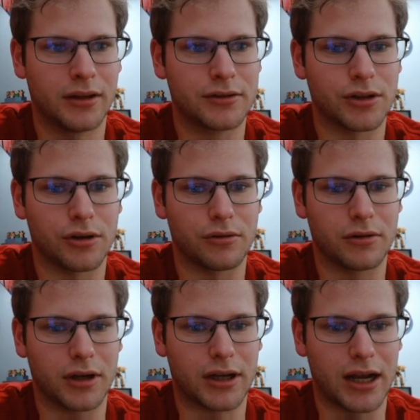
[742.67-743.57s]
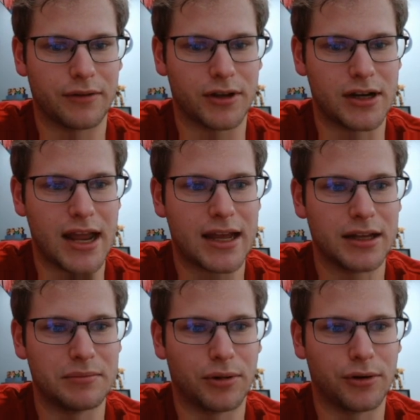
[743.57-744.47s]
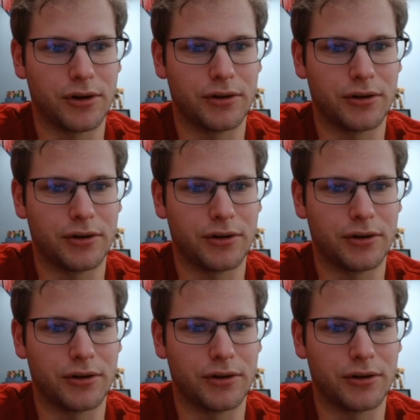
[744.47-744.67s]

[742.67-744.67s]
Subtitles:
So kind of a naked board.